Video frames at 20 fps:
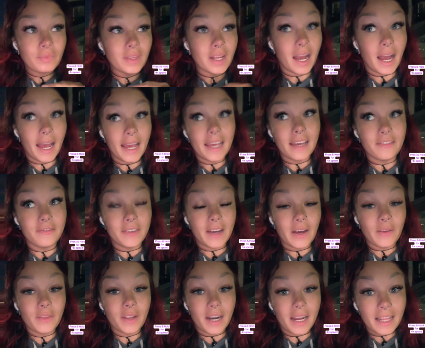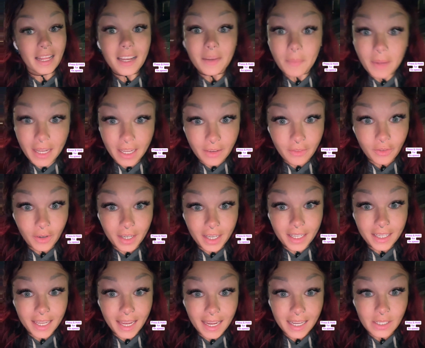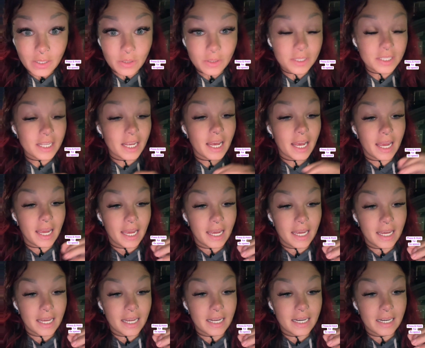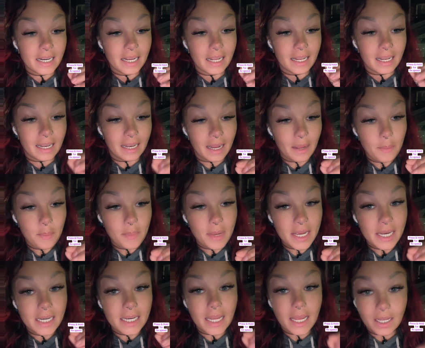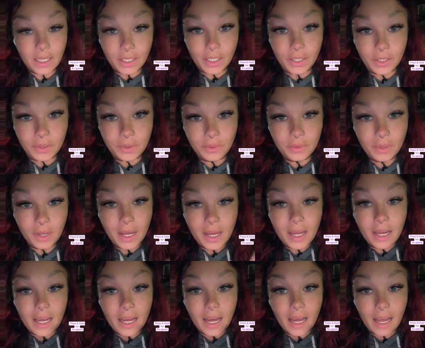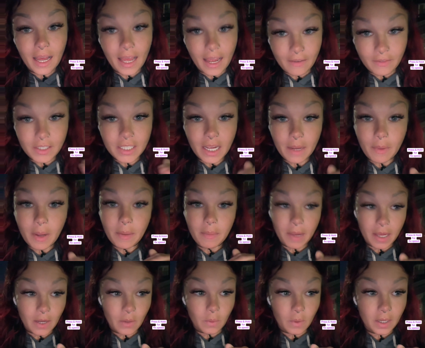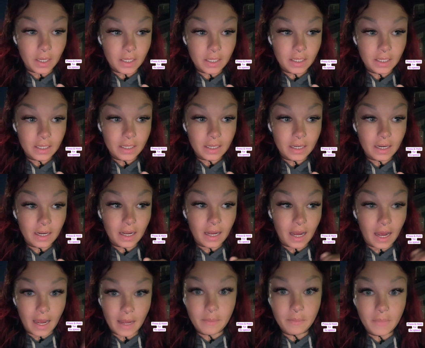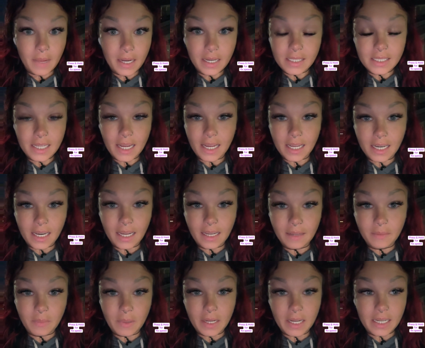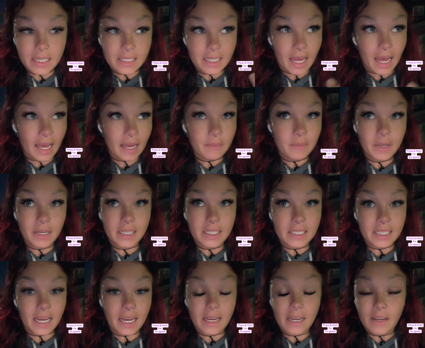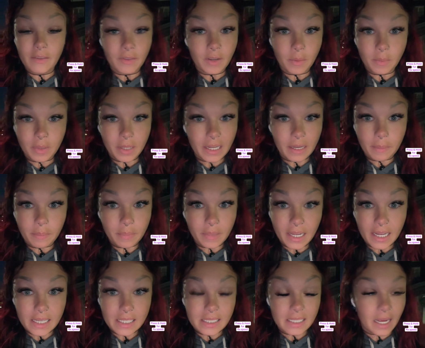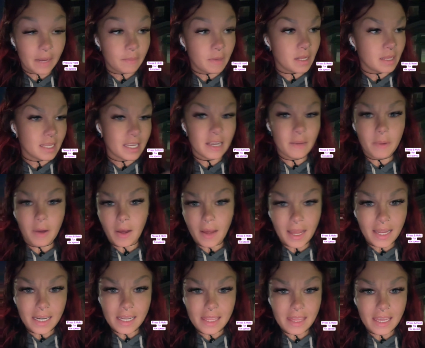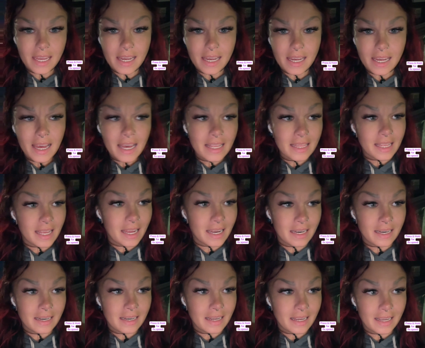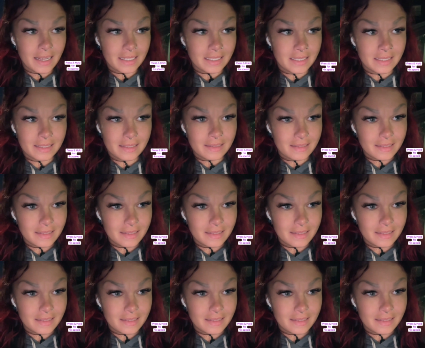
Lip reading: I have found that I like making freaking candles, and let me tell you, every time I make one, I'm meditating, because I'm in a state of complete bliss. I'm not thinking about anything that is